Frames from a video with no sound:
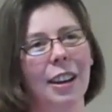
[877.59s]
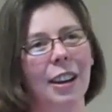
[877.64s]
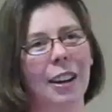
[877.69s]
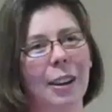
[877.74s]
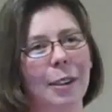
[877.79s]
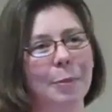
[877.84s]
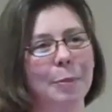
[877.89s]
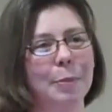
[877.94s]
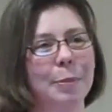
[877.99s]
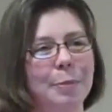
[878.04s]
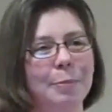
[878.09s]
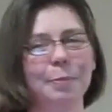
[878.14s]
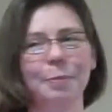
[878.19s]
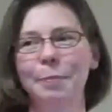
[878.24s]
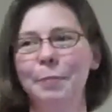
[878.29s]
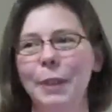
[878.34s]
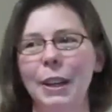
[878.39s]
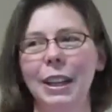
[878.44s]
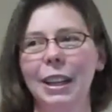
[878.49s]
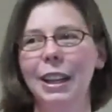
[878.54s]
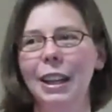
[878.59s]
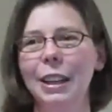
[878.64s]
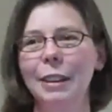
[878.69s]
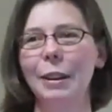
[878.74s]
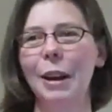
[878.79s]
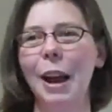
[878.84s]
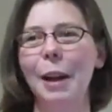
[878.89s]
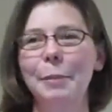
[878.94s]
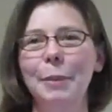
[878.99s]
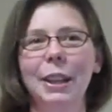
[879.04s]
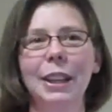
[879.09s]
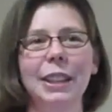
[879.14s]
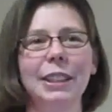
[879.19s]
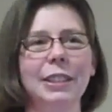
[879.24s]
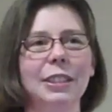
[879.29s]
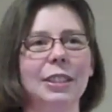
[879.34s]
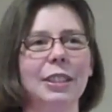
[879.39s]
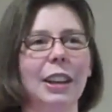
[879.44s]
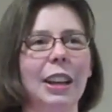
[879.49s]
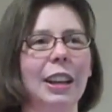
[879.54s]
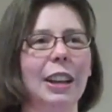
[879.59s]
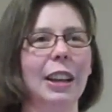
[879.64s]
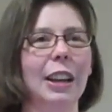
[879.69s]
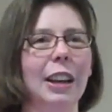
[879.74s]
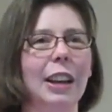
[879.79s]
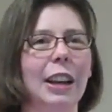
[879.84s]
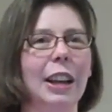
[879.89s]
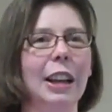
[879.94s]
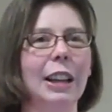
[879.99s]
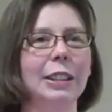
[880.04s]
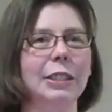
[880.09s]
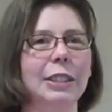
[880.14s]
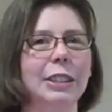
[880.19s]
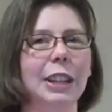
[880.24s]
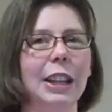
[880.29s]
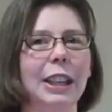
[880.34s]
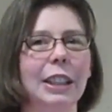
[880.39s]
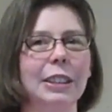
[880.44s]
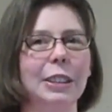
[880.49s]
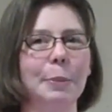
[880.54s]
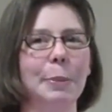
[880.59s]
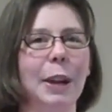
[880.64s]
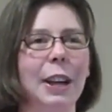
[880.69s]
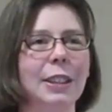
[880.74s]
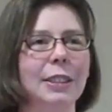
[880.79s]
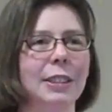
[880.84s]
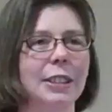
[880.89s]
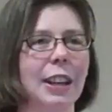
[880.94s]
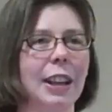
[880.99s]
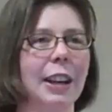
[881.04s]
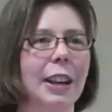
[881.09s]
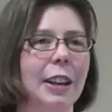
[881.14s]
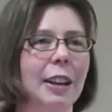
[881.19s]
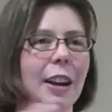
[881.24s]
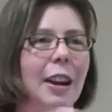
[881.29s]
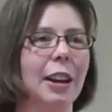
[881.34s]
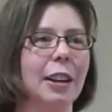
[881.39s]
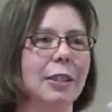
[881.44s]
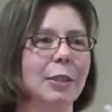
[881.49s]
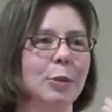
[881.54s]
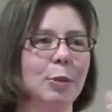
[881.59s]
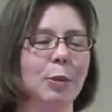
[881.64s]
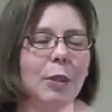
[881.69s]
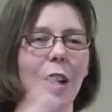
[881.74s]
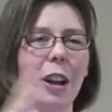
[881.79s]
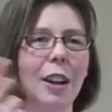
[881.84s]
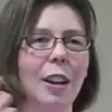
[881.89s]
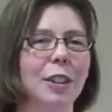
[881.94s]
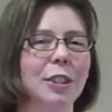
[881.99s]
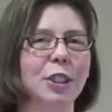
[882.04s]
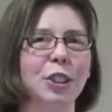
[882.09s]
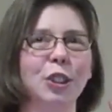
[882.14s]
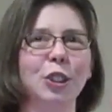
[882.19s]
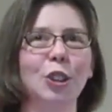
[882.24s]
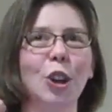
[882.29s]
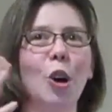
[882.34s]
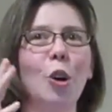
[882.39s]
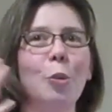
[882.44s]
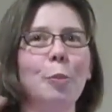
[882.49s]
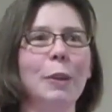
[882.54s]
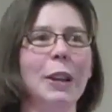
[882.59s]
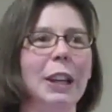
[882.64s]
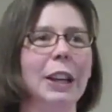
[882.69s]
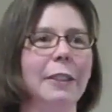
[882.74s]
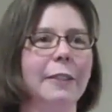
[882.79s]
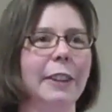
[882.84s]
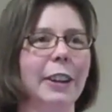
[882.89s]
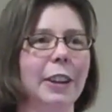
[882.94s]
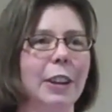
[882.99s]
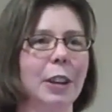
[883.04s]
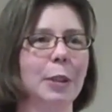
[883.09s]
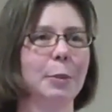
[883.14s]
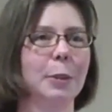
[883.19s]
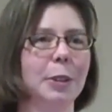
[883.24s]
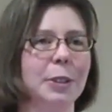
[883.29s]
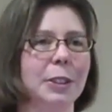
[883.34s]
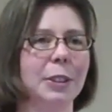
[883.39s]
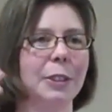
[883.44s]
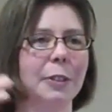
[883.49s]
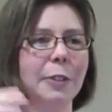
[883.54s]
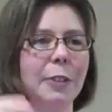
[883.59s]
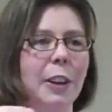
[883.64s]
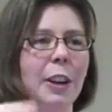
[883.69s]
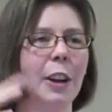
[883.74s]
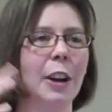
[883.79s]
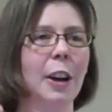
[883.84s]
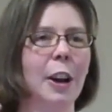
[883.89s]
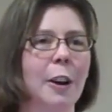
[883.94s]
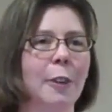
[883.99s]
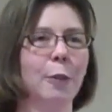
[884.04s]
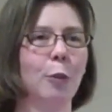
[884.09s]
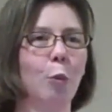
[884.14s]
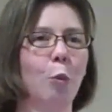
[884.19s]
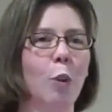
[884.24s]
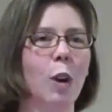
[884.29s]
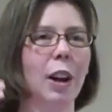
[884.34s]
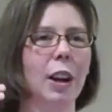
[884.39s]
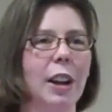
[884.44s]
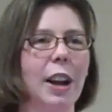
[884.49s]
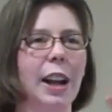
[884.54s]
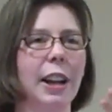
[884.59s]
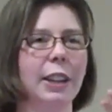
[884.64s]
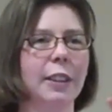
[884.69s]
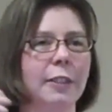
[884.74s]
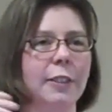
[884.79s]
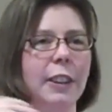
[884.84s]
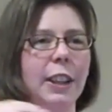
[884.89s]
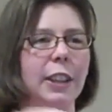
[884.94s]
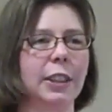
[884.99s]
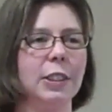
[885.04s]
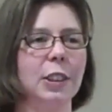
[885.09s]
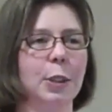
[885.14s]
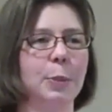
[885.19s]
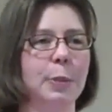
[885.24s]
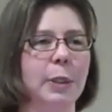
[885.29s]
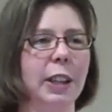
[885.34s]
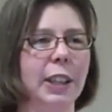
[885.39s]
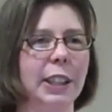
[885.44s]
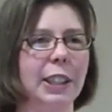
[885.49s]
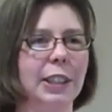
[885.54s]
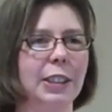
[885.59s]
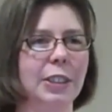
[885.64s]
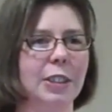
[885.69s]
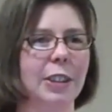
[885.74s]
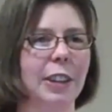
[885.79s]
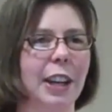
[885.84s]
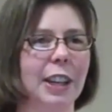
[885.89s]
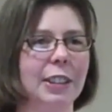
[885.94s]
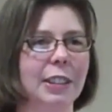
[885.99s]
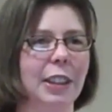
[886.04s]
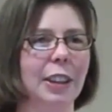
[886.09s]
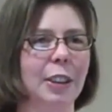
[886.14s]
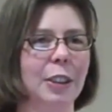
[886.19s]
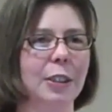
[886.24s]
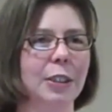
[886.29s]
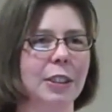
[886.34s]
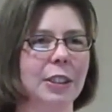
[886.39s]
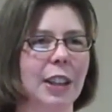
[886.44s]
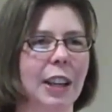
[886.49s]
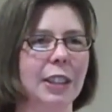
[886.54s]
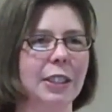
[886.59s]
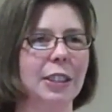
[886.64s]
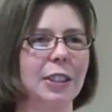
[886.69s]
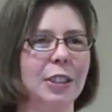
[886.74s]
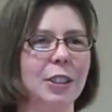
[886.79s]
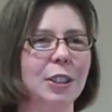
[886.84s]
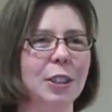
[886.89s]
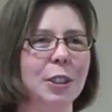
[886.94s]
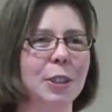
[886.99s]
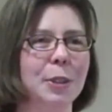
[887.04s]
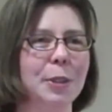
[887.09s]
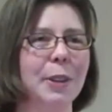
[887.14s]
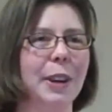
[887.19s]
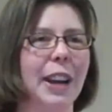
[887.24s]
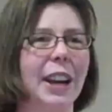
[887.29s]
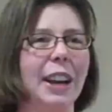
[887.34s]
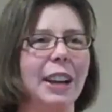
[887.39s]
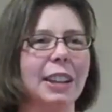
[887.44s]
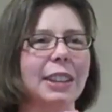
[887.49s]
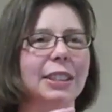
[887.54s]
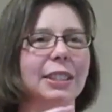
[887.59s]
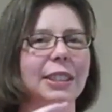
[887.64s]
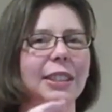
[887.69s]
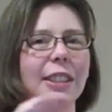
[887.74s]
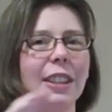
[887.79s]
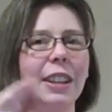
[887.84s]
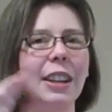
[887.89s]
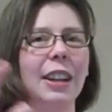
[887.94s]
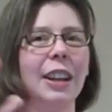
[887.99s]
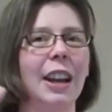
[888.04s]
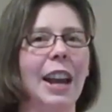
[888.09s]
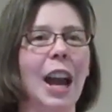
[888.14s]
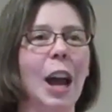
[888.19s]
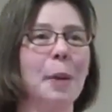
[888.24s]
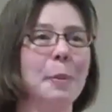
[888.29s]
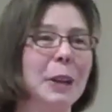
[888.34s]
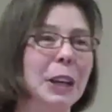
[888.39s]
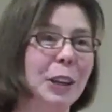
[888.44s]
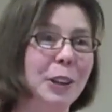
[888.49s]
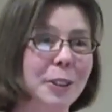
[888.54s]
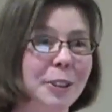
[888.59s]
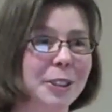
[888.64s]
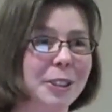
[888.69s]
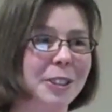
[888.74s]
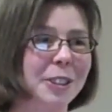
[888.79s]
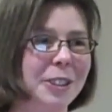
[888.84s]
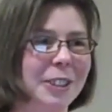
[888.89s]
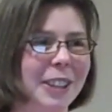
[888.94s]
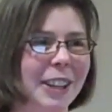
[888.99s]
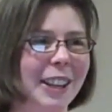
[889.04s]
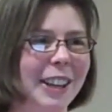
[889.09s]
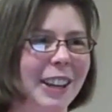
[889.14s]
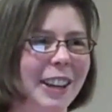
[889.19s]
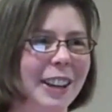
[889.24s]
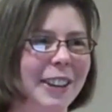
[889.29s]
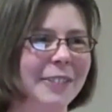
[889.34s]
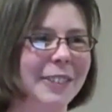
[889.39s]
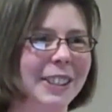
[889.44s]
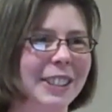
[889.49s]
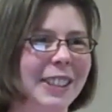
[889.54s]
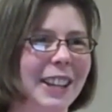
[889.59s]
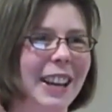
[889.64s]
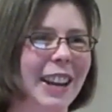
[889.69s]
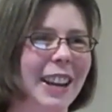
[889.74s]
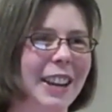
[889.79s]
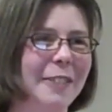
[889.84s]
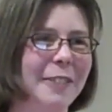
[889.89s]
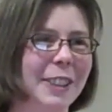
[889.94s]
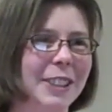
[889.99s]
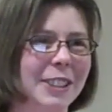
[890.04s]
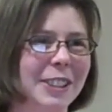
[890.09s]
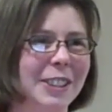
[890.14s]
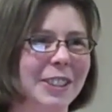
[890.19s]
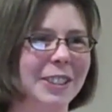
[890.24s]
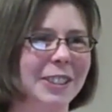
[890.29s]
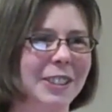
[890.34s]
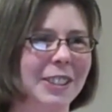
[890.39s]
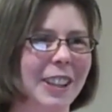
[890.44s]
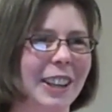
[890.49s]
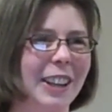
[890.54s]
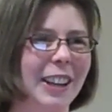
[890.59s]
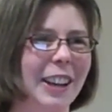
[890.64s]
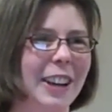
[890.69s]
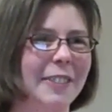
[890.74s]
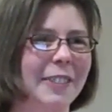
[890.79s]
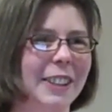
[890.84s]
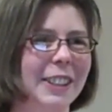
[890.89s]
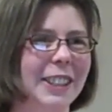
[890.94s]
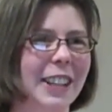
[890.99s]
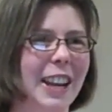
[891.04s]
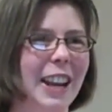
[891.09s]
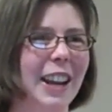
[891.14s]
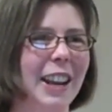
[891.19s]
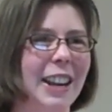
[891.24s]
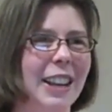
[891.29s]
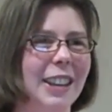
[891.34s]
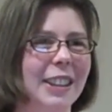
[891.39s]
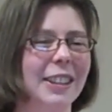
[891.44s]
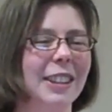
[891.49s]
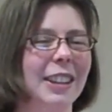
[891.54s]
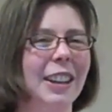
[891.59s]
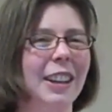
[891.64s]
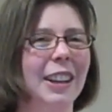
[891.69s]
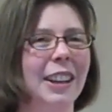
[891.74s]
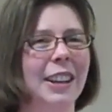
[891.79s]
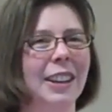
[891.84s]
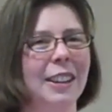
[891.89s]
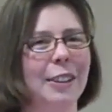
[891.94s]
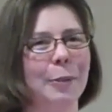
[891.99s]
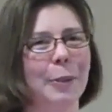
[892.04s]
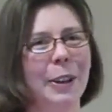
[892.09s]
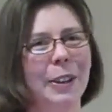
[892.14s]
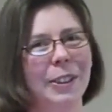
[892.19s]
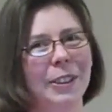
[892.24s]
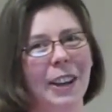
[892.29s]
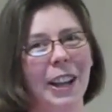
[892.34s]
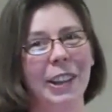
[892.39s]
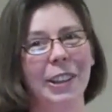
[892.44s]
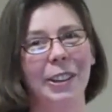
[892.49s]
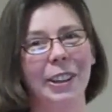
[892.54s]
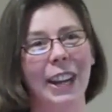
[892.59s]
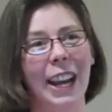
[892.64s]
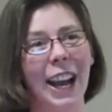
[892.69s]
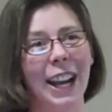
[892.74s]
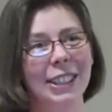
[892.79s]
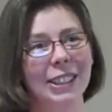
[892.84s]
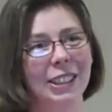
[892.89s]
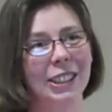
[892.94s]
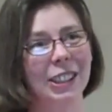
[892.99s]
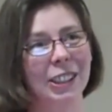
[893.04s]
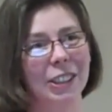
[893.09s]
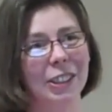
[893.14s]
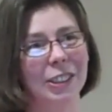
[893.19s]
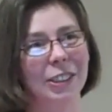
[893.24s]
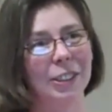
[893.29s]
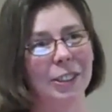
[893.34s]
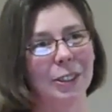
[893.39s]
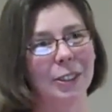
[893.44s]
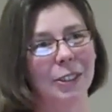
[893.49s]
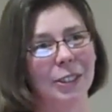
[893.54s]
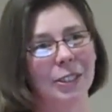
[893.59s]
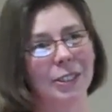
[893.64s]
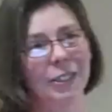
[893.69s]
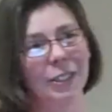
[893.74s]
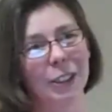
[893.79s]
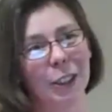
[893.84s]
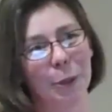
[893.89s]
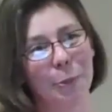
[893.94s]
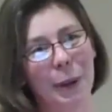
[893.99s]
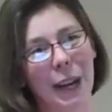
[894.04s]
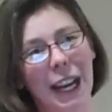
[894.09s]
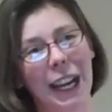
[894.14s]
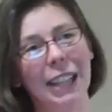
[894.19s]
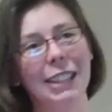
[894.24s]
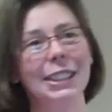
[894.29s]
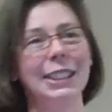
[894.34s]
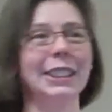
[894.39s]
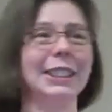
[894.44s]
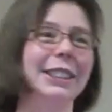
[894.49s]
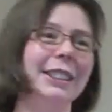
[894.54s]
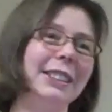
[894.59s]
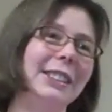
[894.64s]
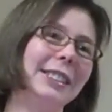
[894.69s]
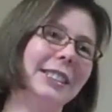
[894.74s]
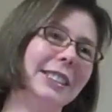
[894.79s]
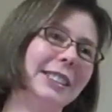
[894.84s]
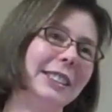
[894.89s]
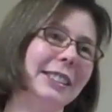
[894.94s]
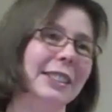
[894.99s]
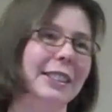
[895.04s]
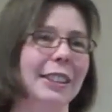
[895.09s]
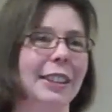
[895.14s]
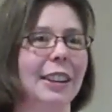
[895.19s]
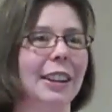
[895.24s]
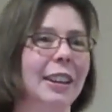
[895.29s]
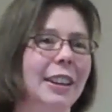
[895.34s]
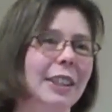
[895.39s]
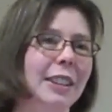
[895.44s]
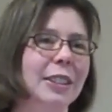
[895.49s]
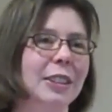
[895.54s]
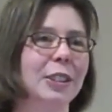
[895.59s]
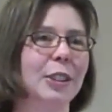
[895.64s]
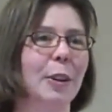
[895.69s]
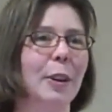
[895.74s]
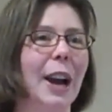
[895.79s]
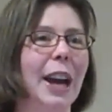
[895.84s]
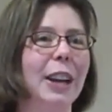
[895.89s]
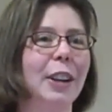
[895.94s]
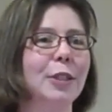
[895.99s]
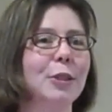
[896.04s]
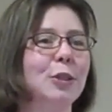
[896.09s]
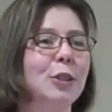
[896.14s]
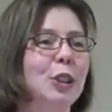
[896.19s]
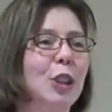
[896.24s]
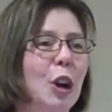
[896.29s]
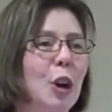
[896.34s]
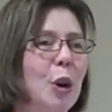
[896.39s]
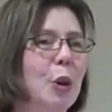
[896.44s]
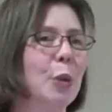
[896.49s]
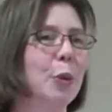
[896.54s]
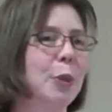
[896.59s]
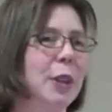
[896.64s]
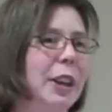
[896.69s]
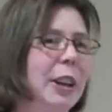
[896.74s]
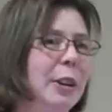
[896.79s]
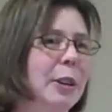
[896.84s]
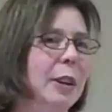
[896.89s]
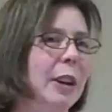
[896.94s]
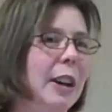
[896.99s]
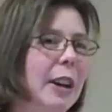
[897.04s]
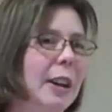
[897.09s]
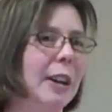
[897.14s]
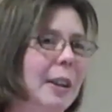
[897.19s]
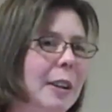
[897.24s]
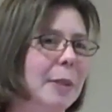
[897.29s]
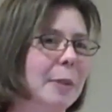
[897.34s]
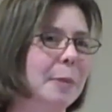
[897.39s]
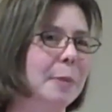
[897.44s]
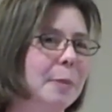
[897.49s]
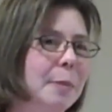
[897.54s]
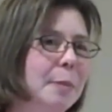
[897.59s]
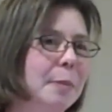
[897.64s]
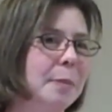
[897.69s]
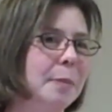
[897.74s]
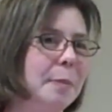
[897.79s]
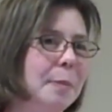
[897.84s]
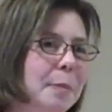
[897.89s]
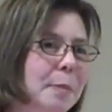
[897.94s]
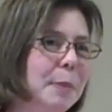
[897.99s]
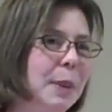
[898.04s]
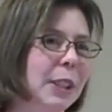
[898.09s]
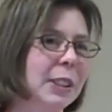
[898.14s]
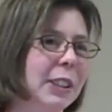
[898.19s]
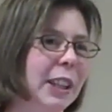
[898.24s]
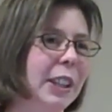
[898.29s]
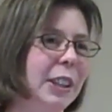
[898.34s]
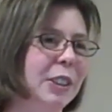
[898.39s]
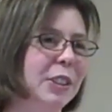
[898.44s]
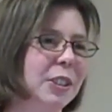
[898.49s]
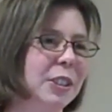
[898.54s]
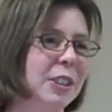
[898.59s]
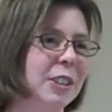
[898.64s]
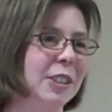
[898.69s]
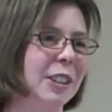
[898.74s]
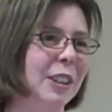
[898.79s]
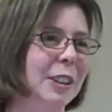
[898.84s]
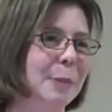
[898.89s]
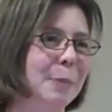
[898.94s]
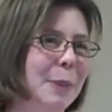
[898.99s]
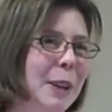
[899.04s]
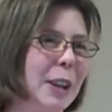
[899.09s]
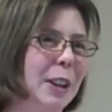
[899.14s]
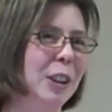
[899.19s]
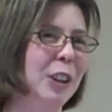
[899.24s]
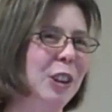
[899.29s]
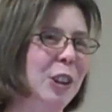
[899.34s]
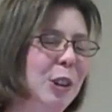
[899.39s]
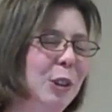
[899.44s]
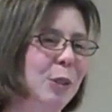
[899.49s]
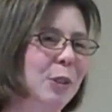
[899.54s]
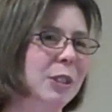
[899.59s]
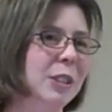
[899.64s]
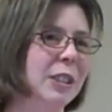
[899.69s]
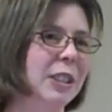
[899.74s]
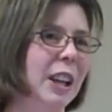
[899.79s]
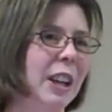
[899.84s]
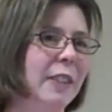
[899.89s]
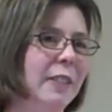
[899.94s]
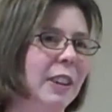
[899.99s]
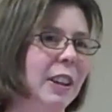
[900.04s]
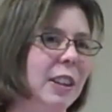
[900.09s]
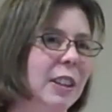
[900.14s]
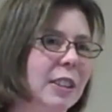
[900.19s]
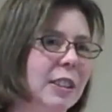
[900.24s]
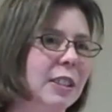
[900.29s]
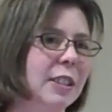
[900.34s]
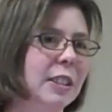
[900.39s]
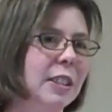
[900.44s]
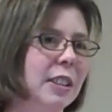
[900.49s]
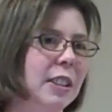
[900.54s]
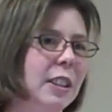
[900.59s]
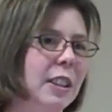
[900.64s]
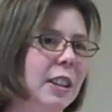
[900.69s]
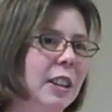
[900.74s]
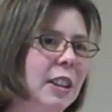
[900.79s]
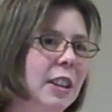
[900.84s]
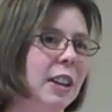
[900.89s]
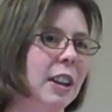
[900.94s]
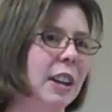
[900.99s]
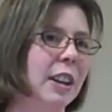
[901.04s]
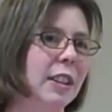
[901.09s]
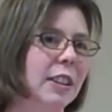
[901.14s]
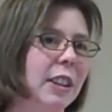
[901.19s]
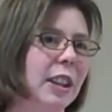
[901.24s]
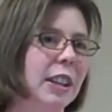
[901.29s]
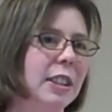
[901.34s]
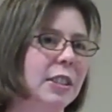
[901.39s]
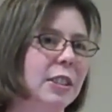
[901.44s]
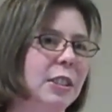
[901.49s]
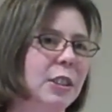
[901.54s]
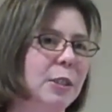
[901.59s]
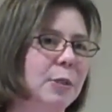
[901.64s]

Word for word: Um, but it, I mean, it's it, it it depends on on uh, so many variables of of what kind of things your plugins are asking your site to do and how many users you're getting every day, visitors you're getting every day, and whether or not you're caching your your pages. And so I don't know that um, multi-user is going to be a huge savings unless